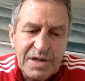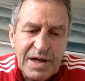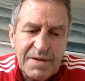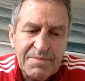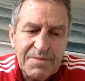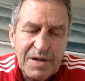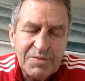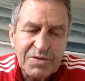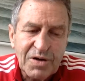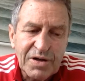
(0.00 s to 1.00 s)
It
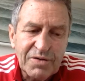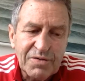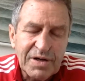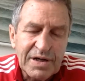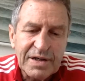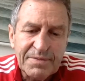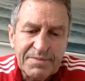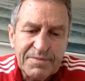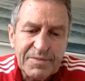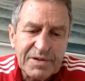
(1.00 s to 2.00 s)
was like
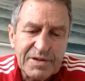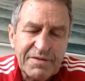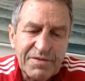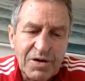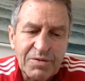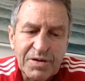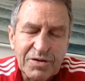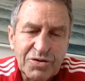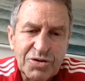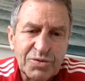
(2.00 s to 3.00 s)
Steve and I were in
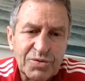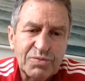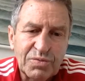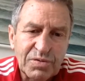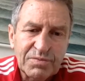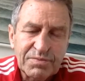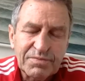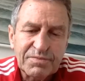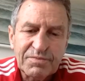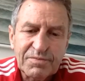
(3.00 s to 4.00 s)
a dual
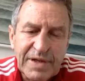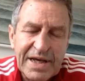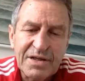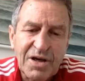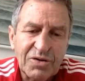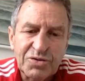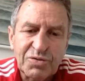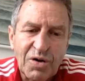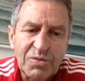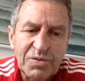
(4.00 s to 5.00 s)
head coach
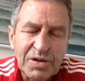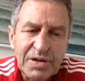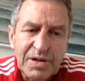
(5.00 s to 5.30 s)
role.